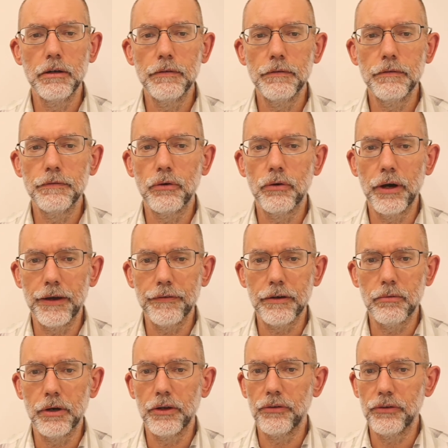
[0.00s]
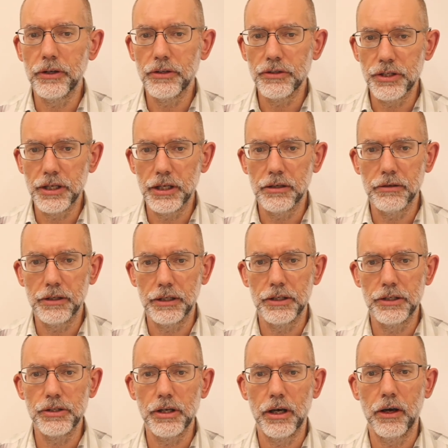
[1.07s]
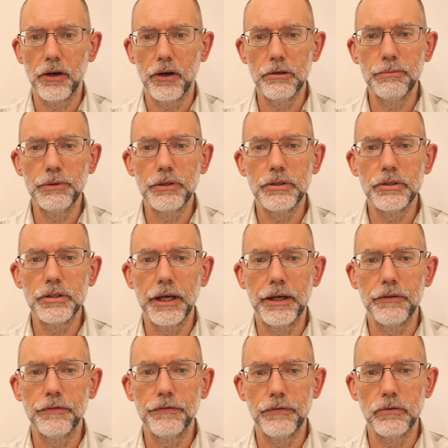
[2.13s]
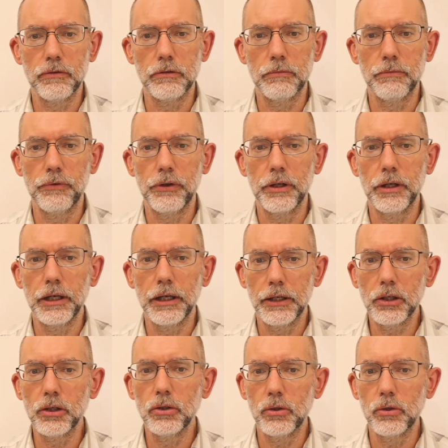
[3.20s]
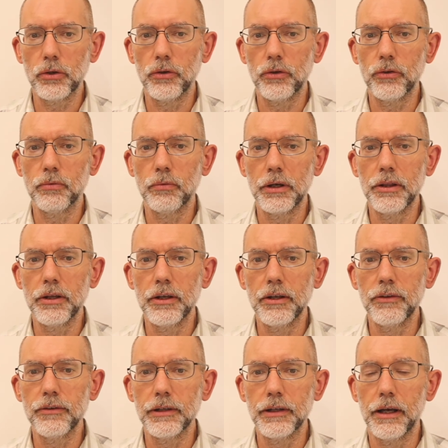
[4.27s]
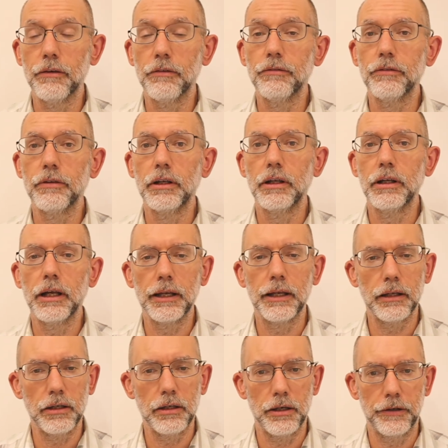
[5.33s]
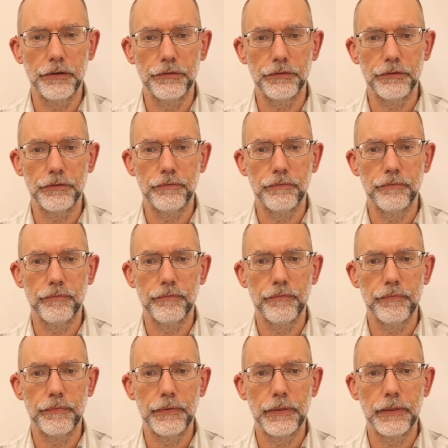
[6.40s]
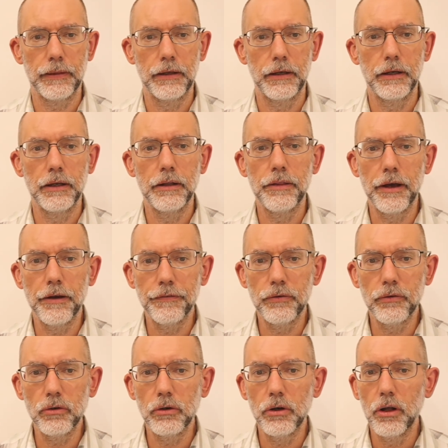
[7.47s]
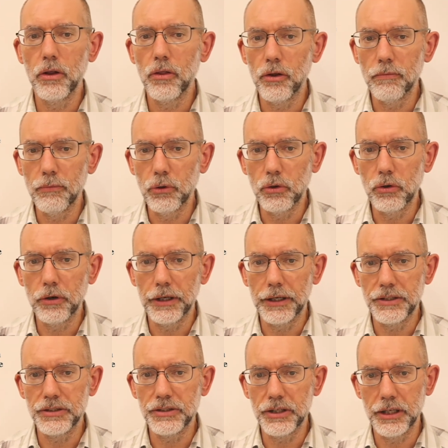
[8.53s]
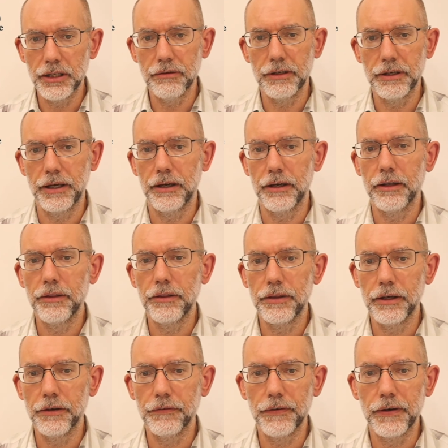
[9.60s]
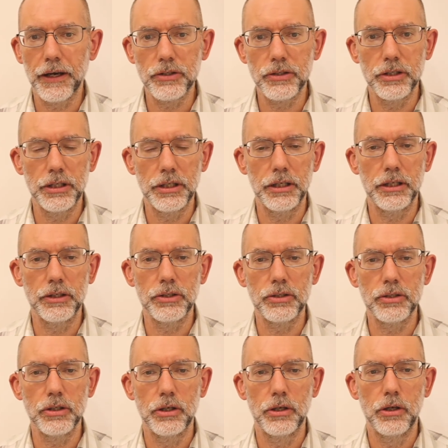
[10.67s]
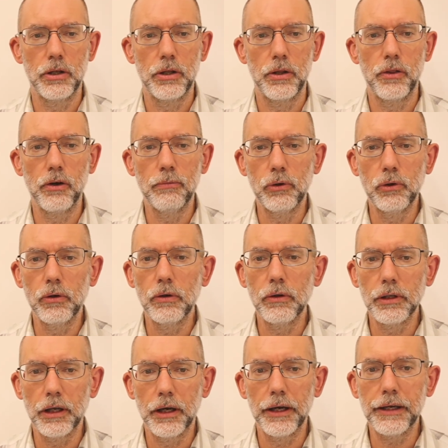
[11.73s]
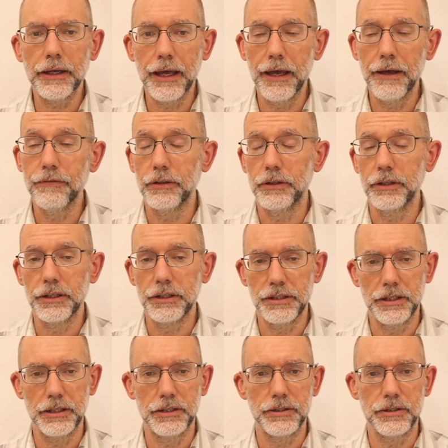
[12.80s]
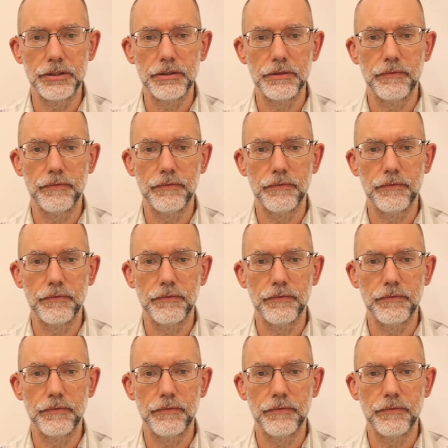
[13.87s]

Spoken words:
For everyone's interiors are opened and formed in accordance with his love and life. Therefore, the more interior the affection is, the more like heaven it is,